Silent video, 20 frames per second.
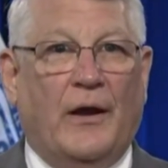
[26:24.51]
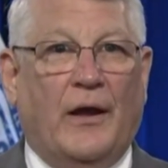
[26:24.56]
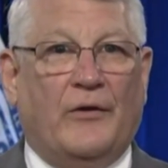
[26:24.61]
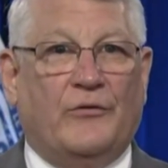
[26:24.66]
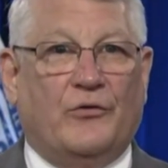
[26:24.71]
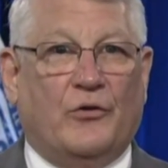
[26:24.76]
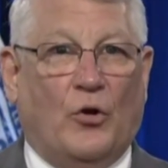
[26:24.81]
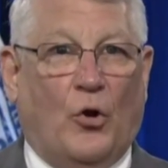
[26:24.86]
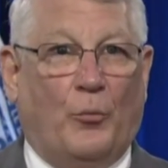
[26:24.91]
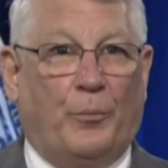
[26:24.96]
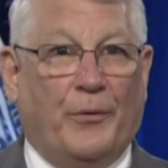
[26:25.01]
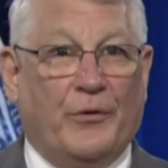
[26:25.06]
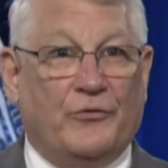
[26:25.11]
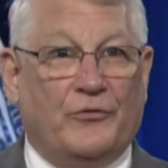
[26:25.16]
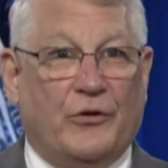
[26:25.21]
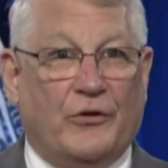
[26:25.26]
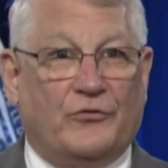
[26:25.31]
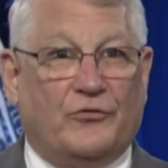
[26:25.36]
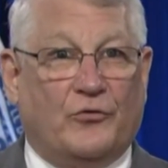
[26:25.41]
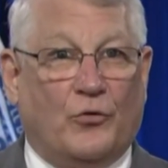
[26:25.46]
as it opens
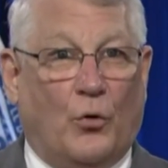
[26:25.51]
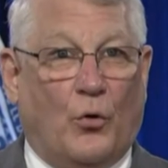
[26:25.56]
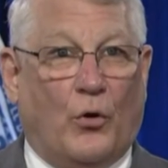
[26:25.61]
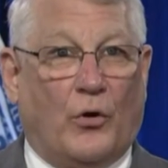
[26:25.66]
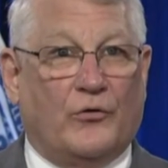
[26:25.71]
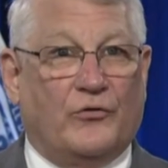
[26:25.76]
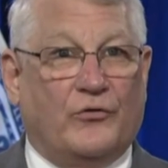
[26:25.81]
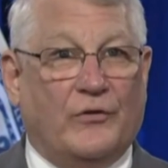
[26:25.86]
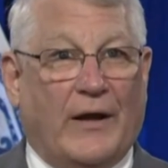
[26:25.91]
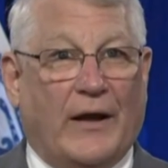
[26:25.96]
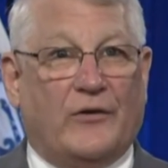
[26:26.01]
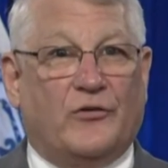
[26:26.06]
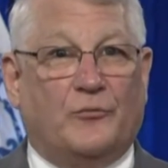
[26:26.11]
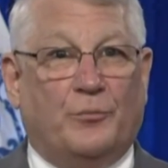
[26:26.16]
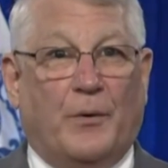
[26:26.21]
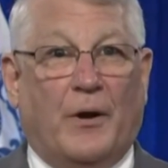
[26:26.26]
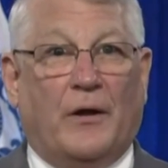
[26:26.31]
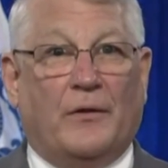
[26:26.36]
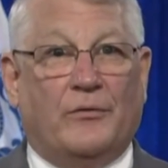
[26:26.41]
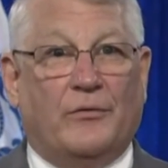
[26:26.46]
its doors next
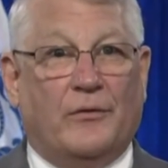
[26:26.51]
month